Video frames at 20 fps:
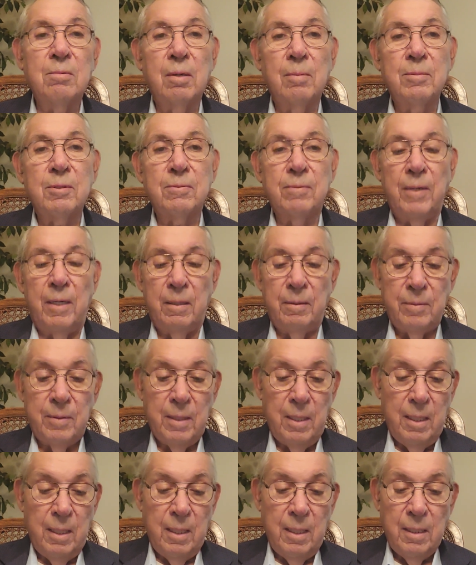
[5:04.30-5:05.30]
Rumsfeld
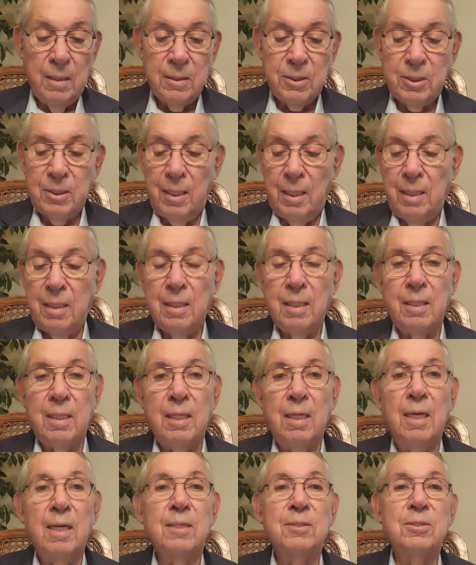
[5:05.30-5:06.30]
sitting on
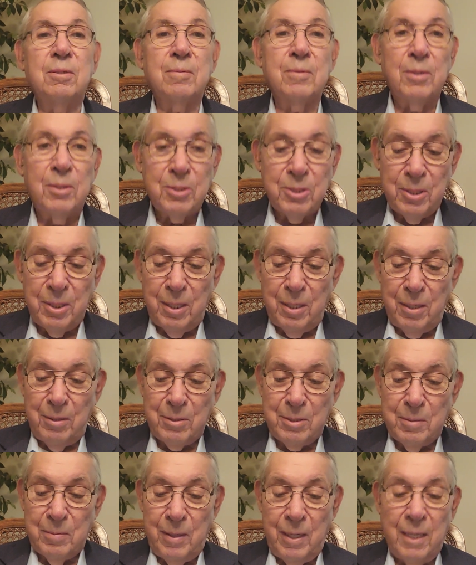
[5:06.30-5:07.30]
the edge of their
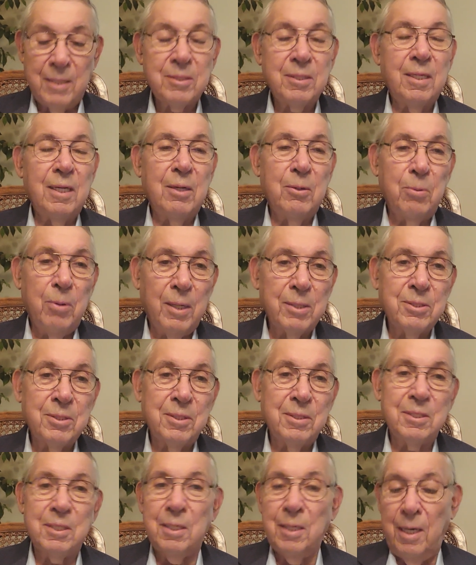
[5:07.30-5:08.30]
chairs, asking
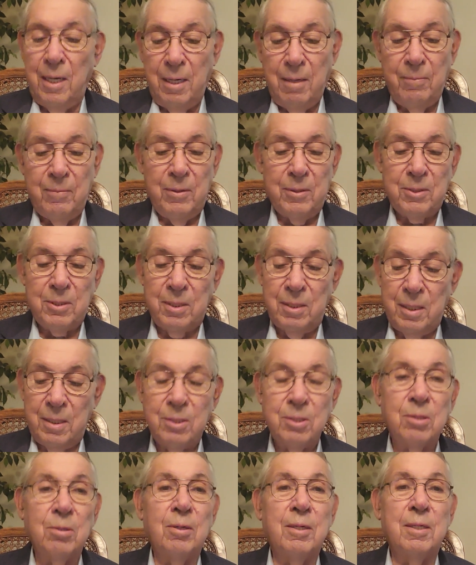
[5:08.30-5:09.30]
questions and obviously
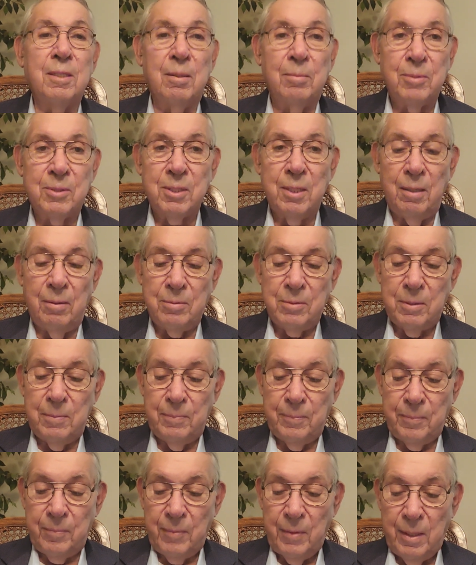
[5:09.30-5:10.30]
enjoying themselves.
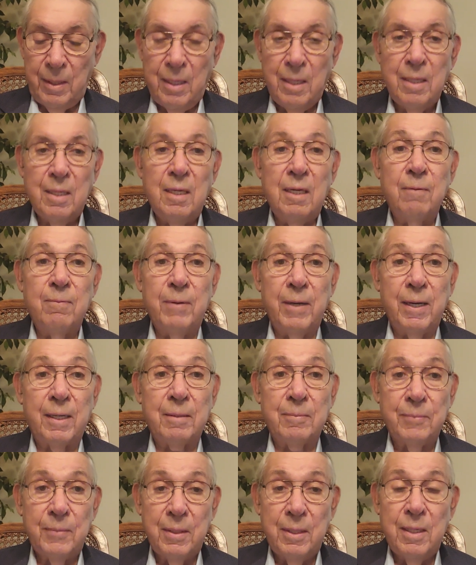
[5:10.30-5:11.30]
In
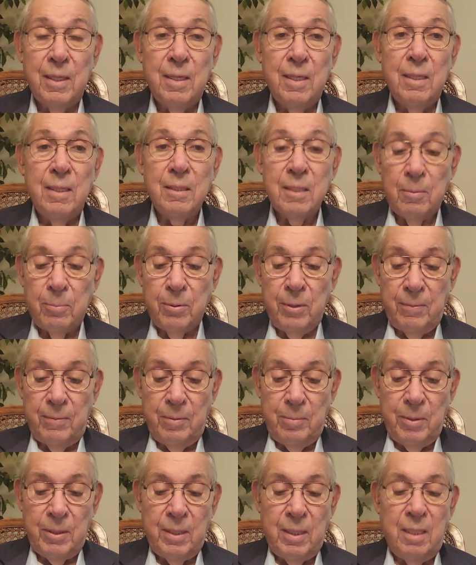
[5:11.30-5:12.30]
fact, the
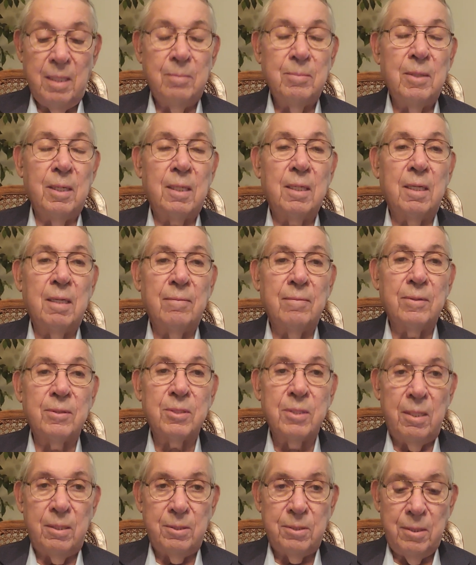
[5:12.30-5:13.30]
briefing became a
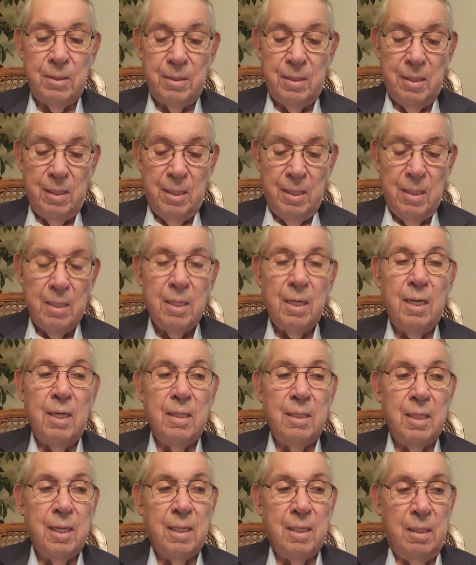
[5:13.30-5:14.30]
conversation
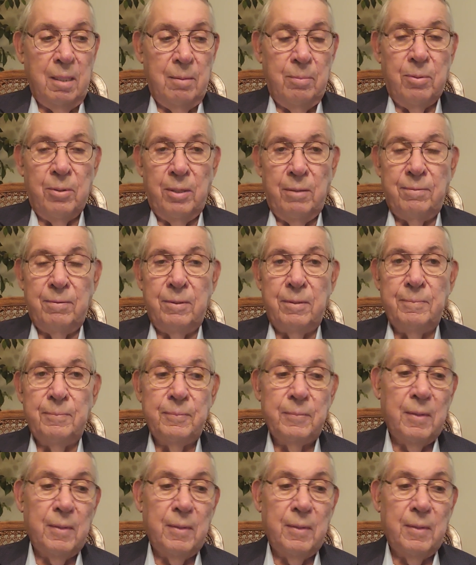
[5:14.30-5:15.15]
and not a briefing.